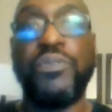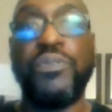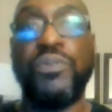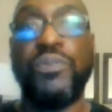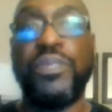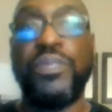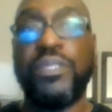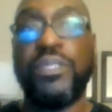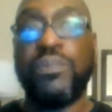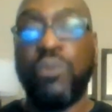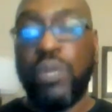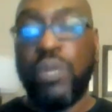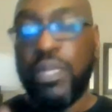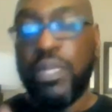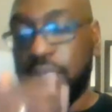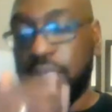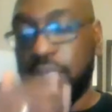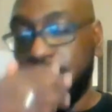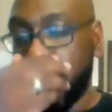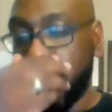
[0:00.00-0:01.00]
So this is one of the
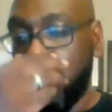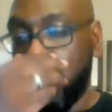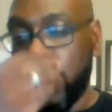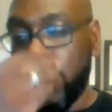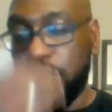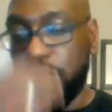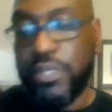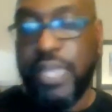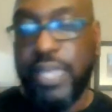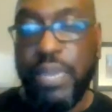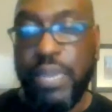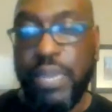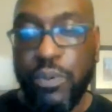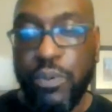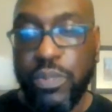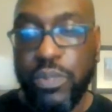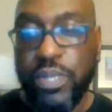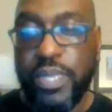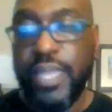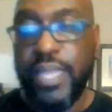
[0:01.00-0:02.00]
things that we want to understand when we're
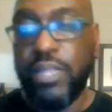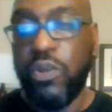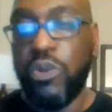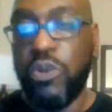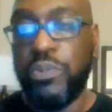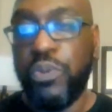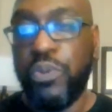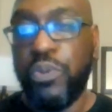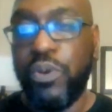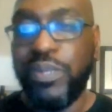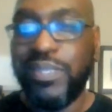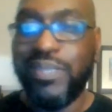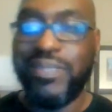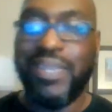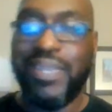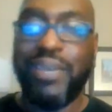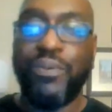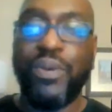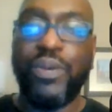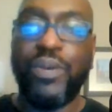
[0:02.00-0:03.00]
looking at load boards. It's
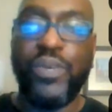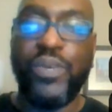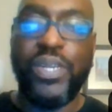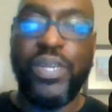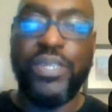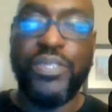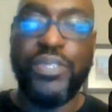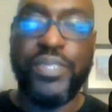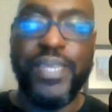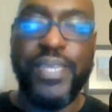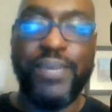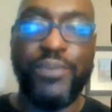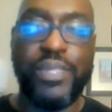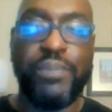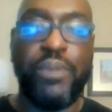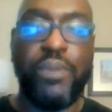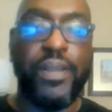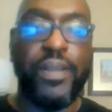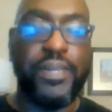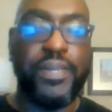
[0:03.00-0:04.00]
like, well, I want to understand what the
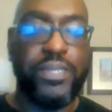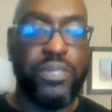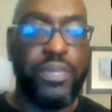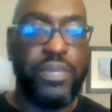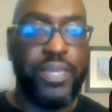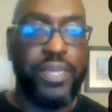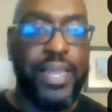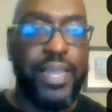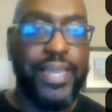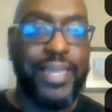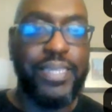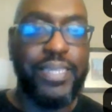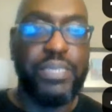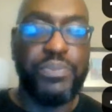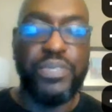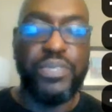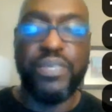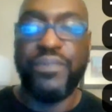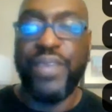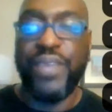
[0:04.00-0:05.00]
market is looking like in
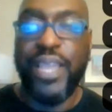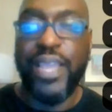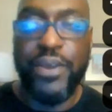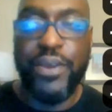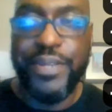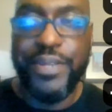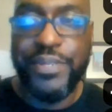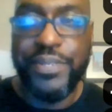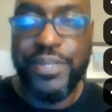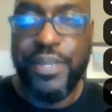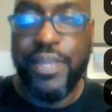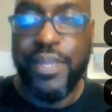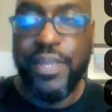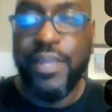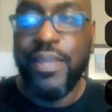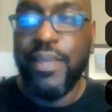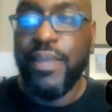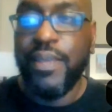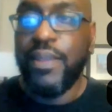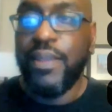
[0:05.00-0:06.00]
specific areas,
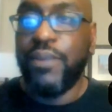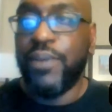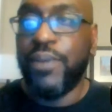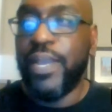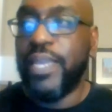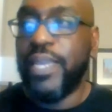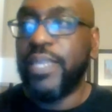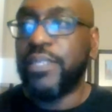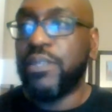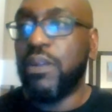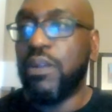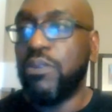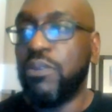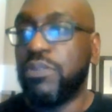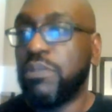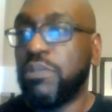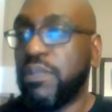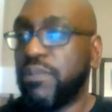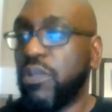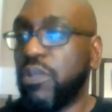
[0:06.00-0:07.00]
right? In
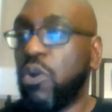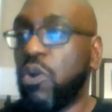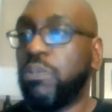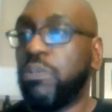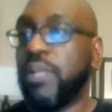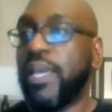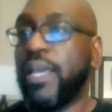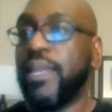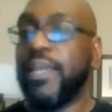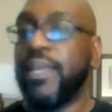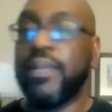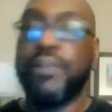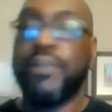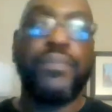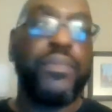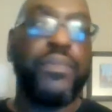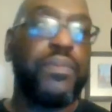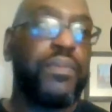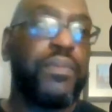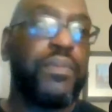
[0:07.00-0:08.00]
terms of load planning,
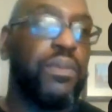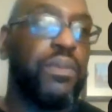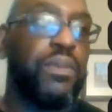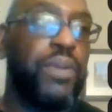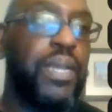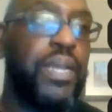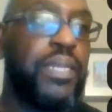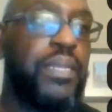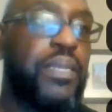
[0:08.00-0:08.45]
right?